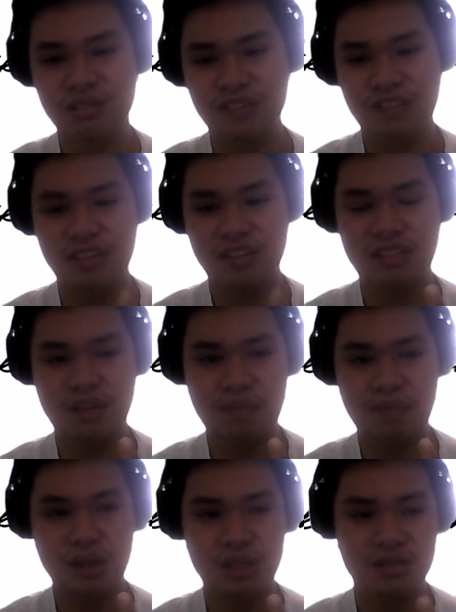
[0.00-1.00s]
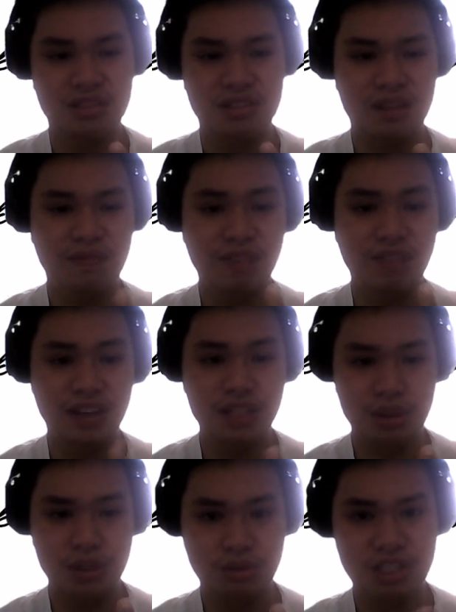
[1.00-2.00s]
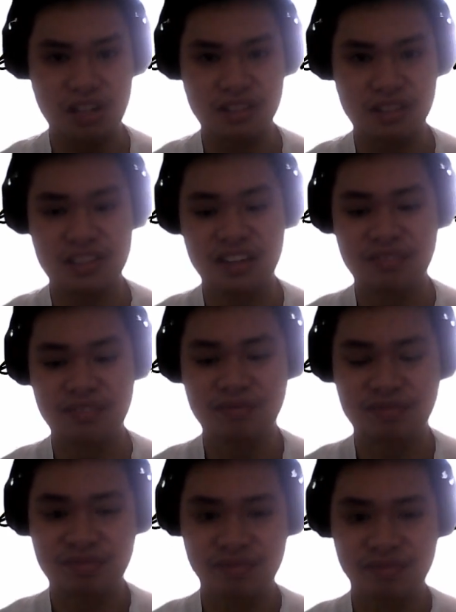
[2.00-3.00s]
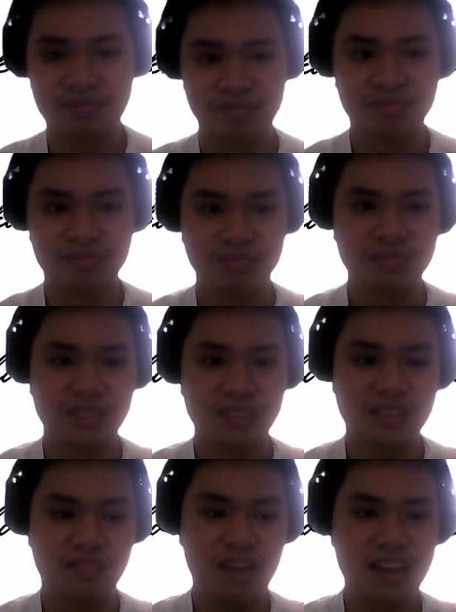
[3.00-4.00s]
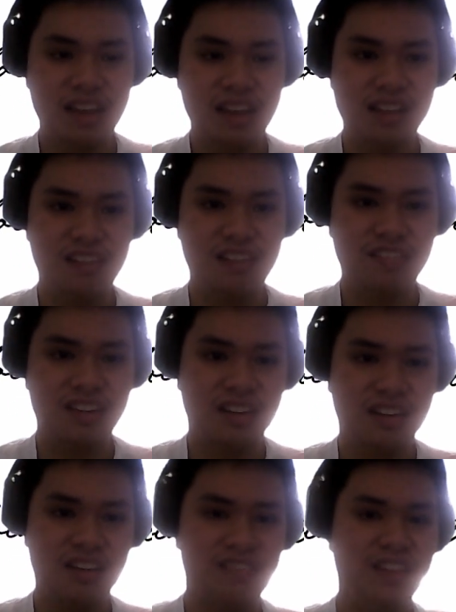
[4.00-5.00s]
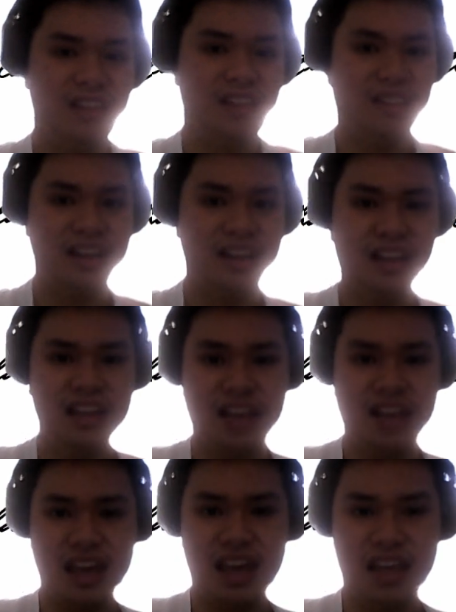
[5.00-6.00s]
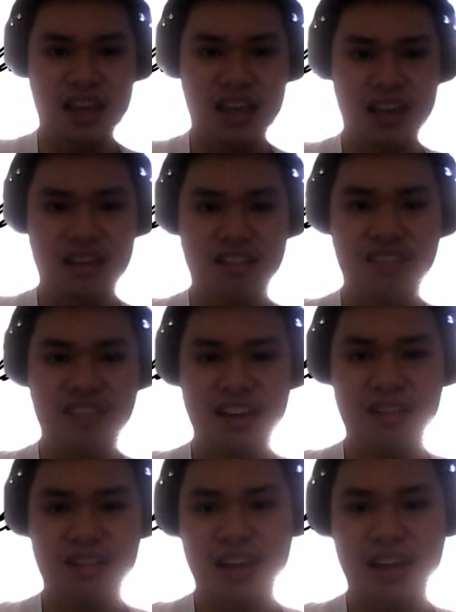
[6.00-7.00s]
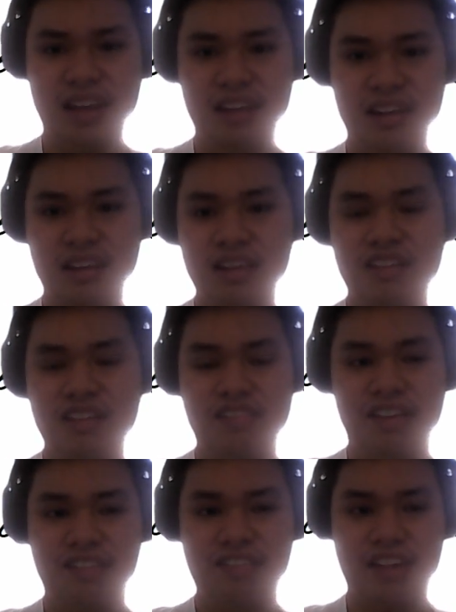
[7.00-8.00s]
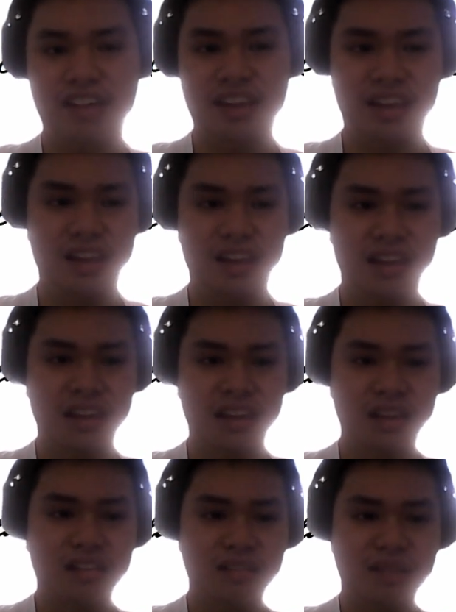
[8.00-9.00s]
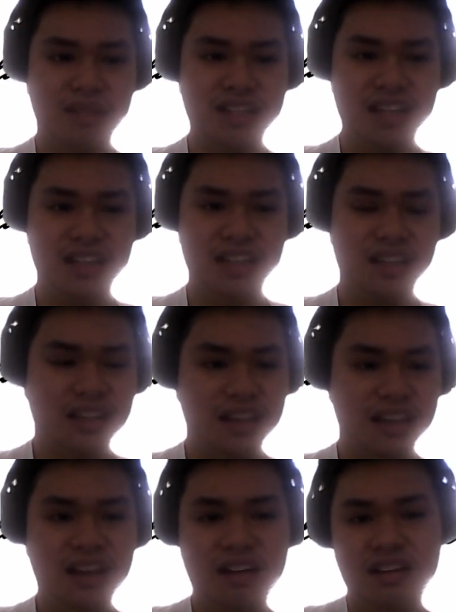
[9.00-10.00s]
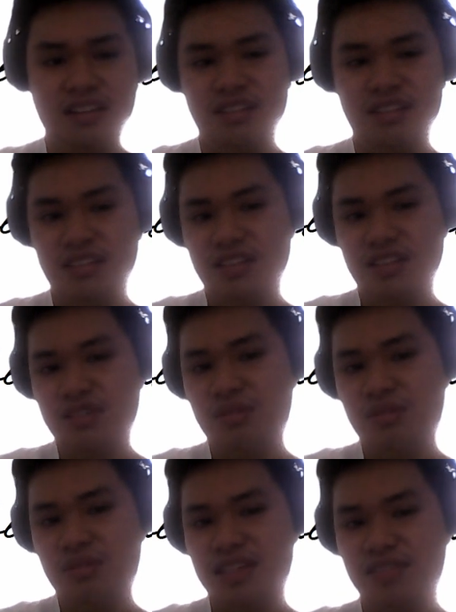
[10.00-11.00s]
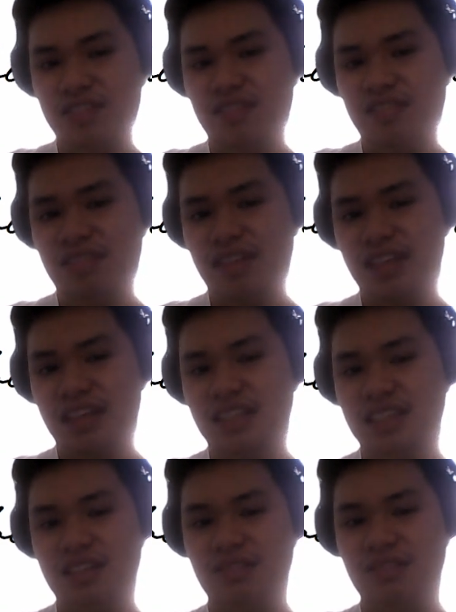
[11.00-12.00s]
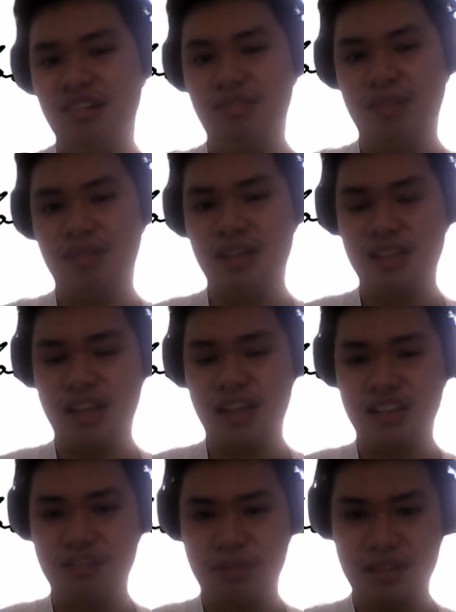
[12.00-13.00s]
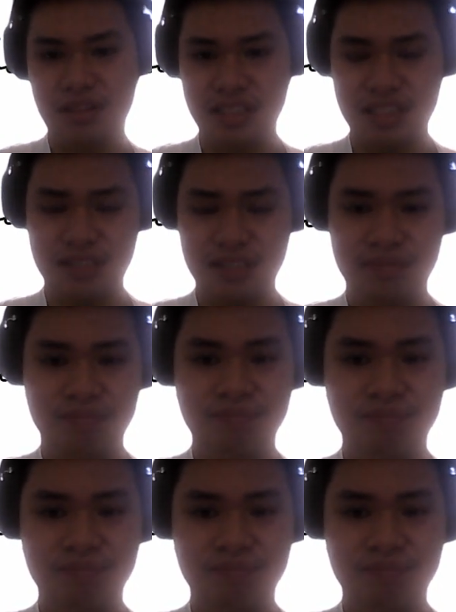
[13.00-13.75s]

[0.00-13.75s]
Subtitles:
refer to the picture top with its own chart. Ways of configuring and verifying the bridge ID. Here are the two ways of influence the root bridge election process.